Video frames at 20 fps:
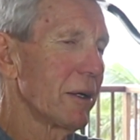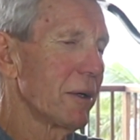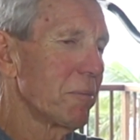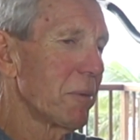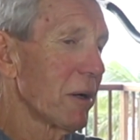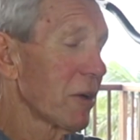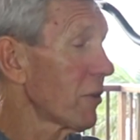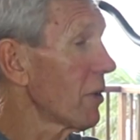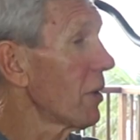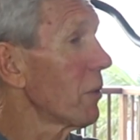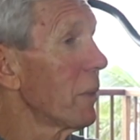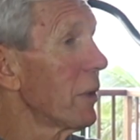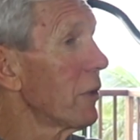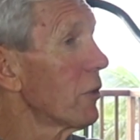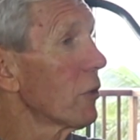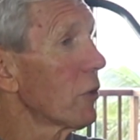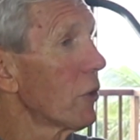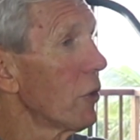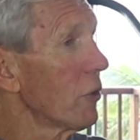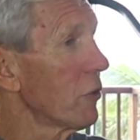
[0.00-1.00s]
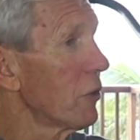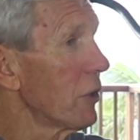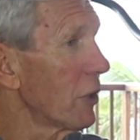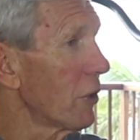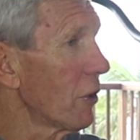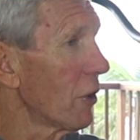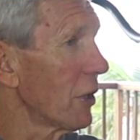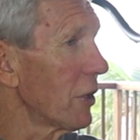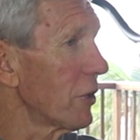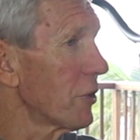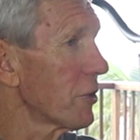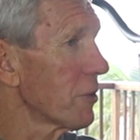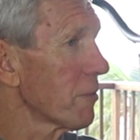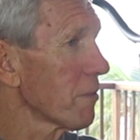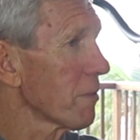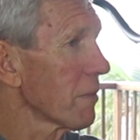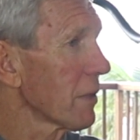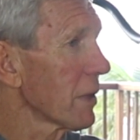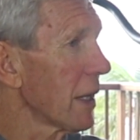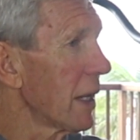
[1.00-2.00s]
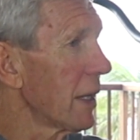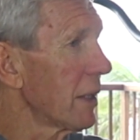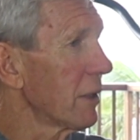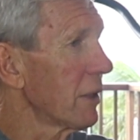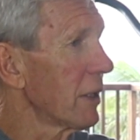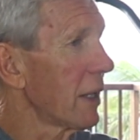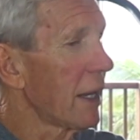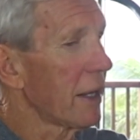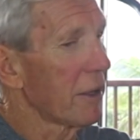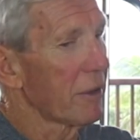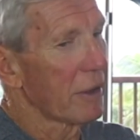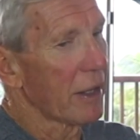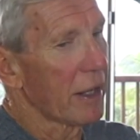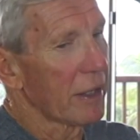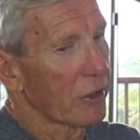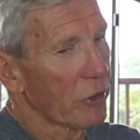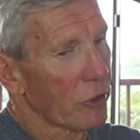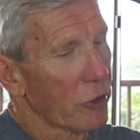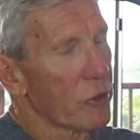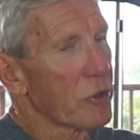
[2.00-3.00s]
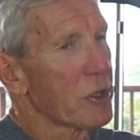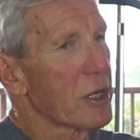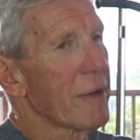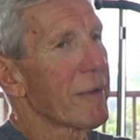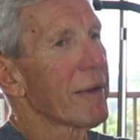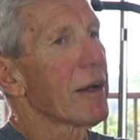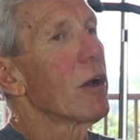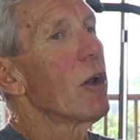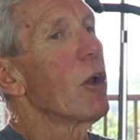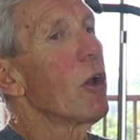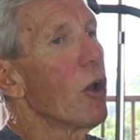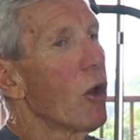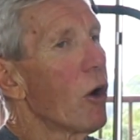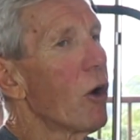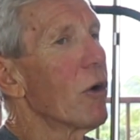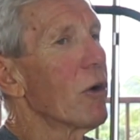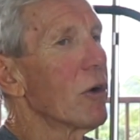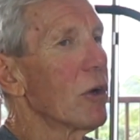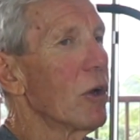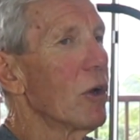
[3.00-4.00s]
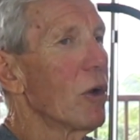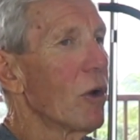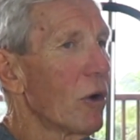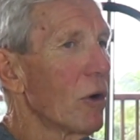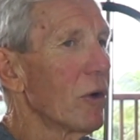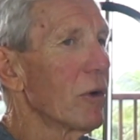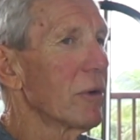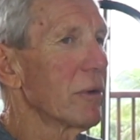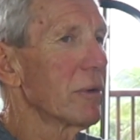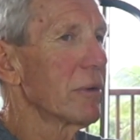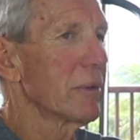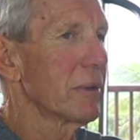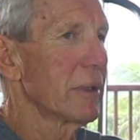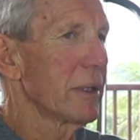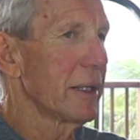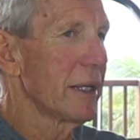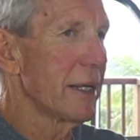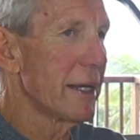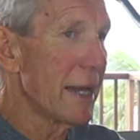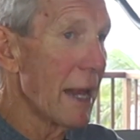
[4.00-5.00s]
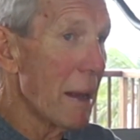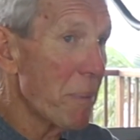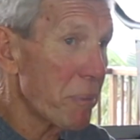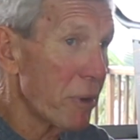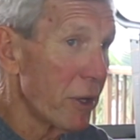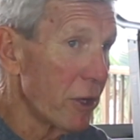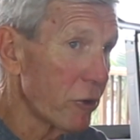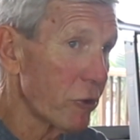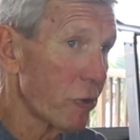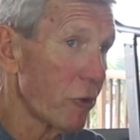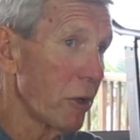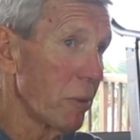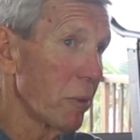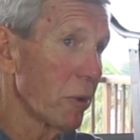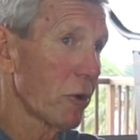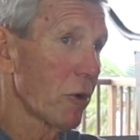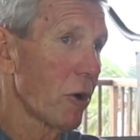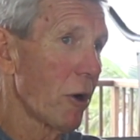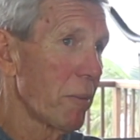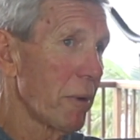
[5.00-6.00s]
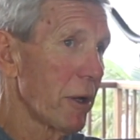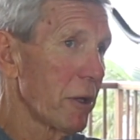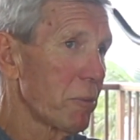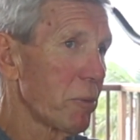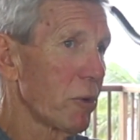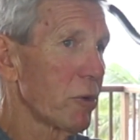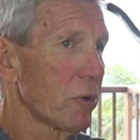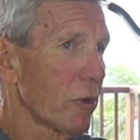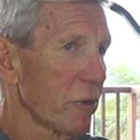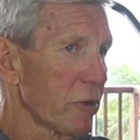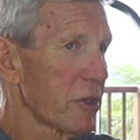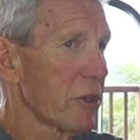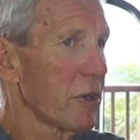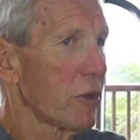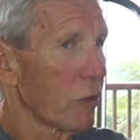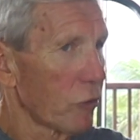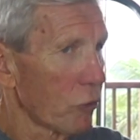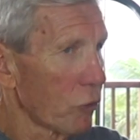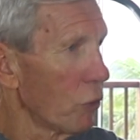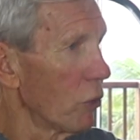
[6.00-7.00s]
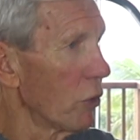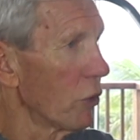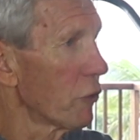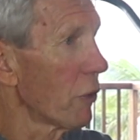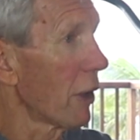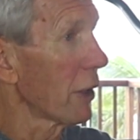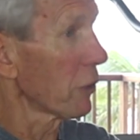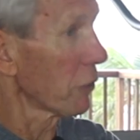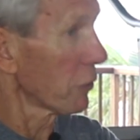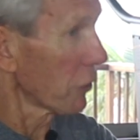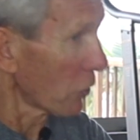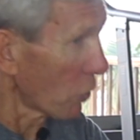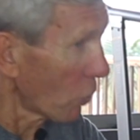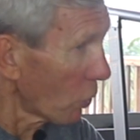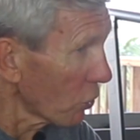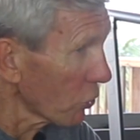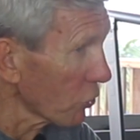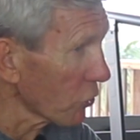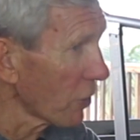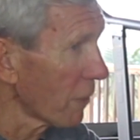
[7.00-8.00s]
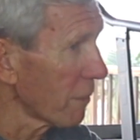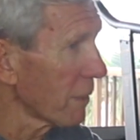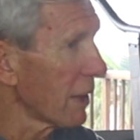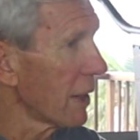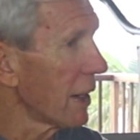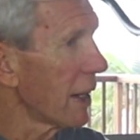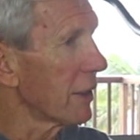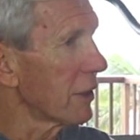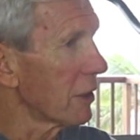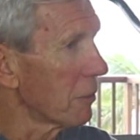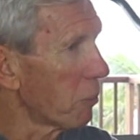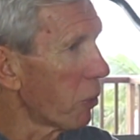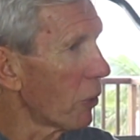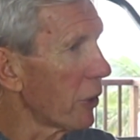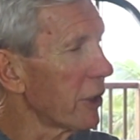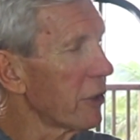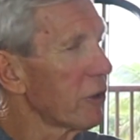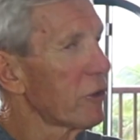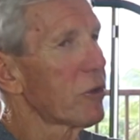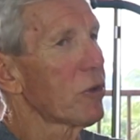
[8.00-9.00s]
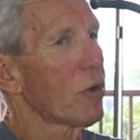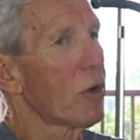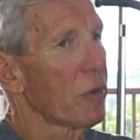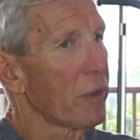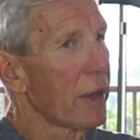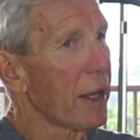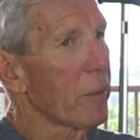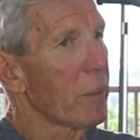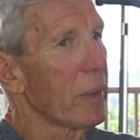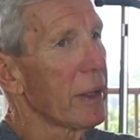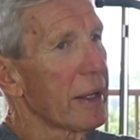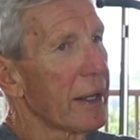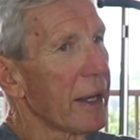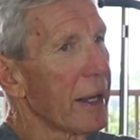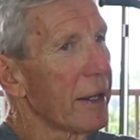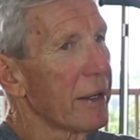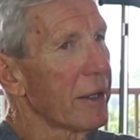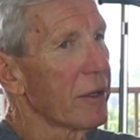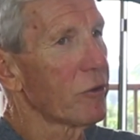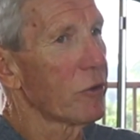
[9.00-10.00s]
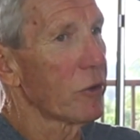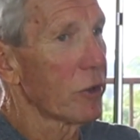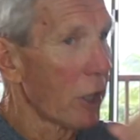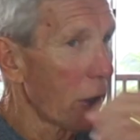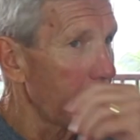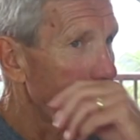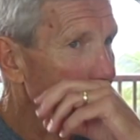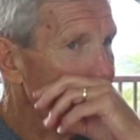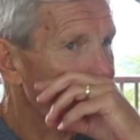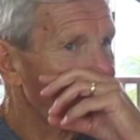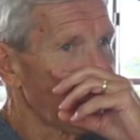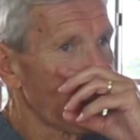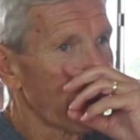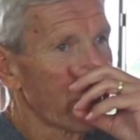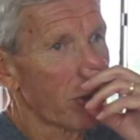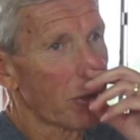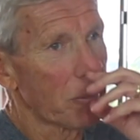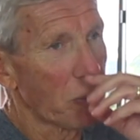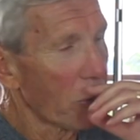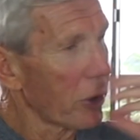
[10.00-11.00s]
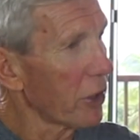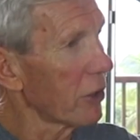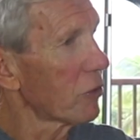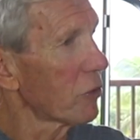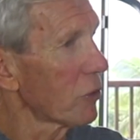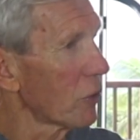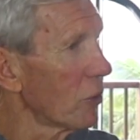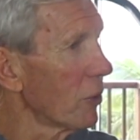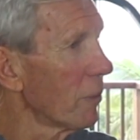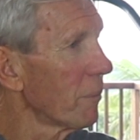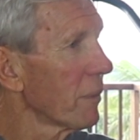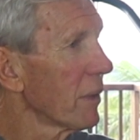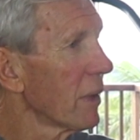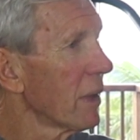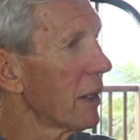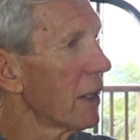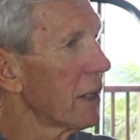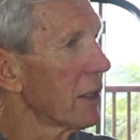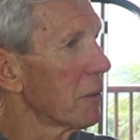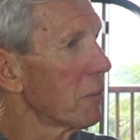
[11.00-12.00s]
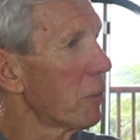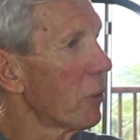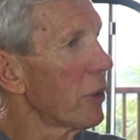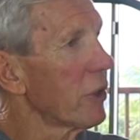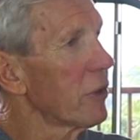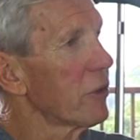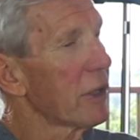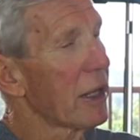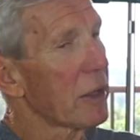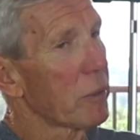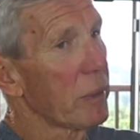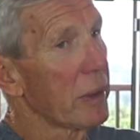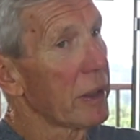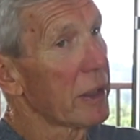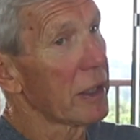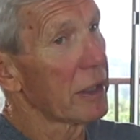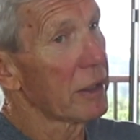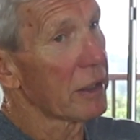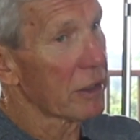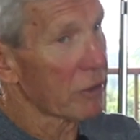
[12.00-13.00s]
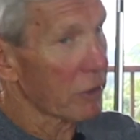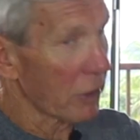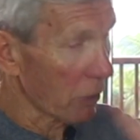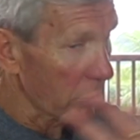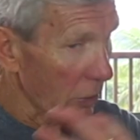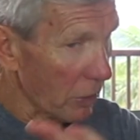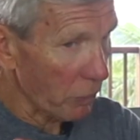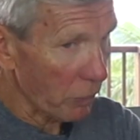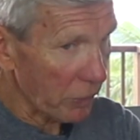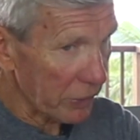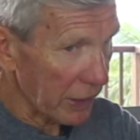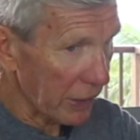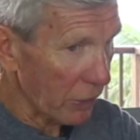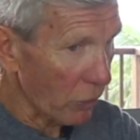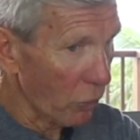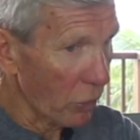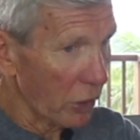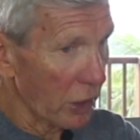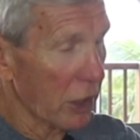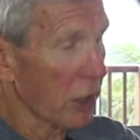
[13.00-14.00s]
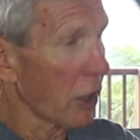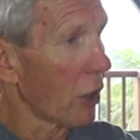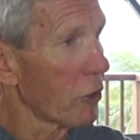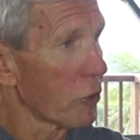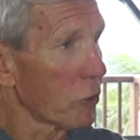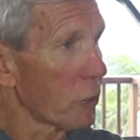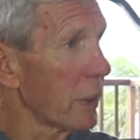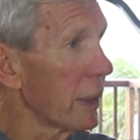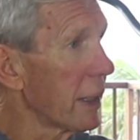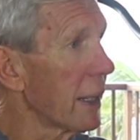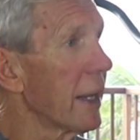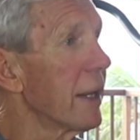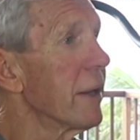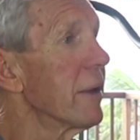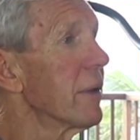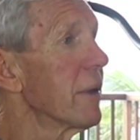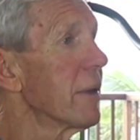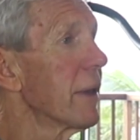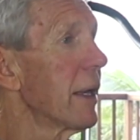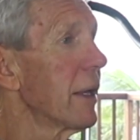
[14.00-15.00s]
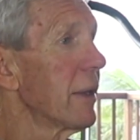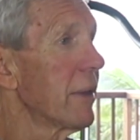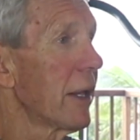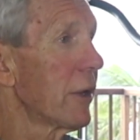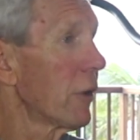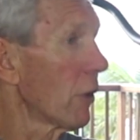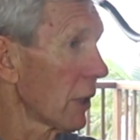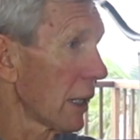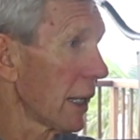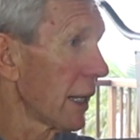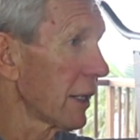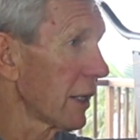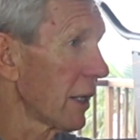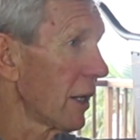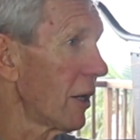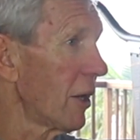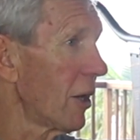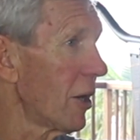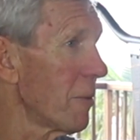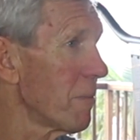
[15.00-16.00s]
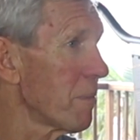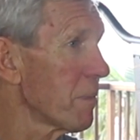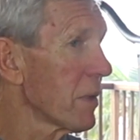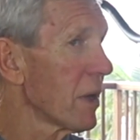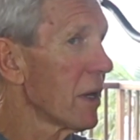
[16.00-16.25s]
my son went to Kearsley College, and Kearsley had a long, in-depth history with Comrades, because obviously the school is right on the course, and the boys on that weekend, as you know, it's a boarding school, and the boys that weekend, it's what they call a closed weekend. They're not allowed to go home.